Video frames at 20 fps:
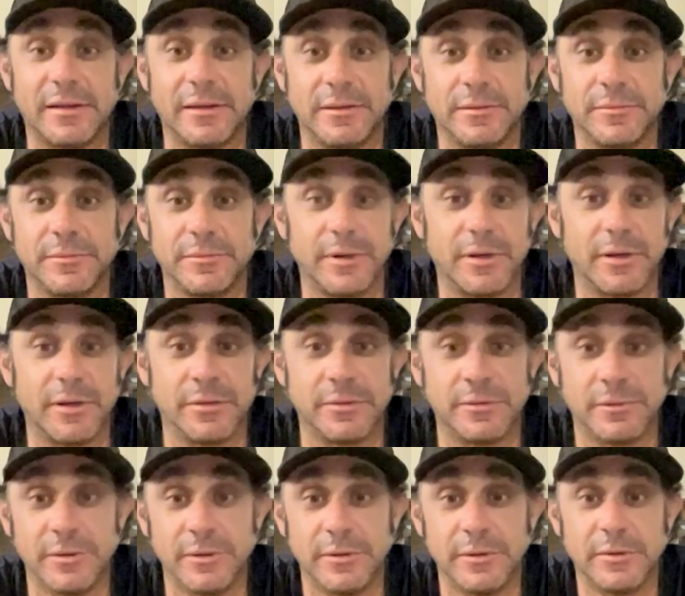and
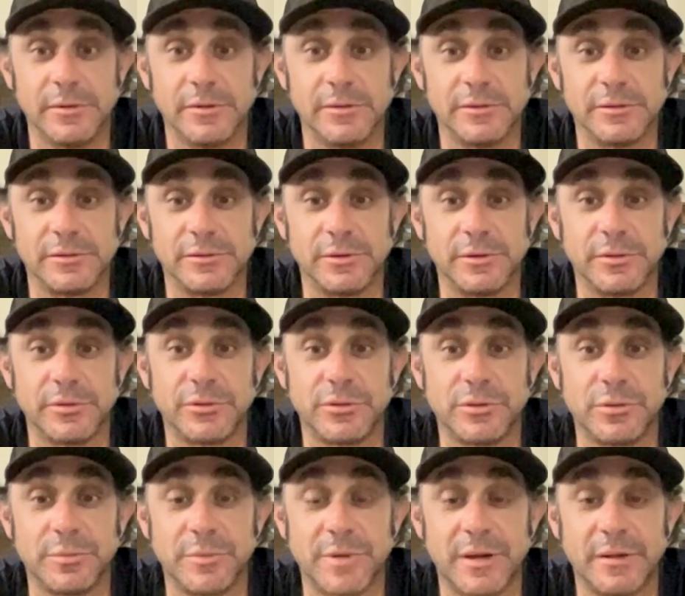as long as you
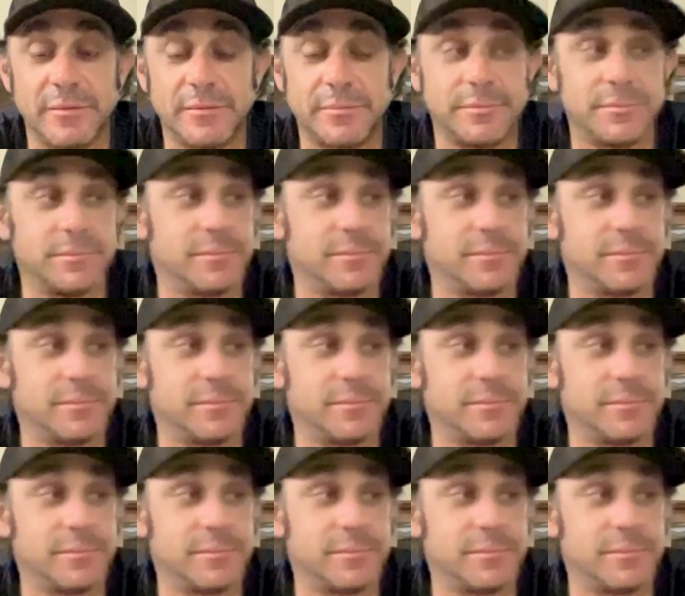don't mind,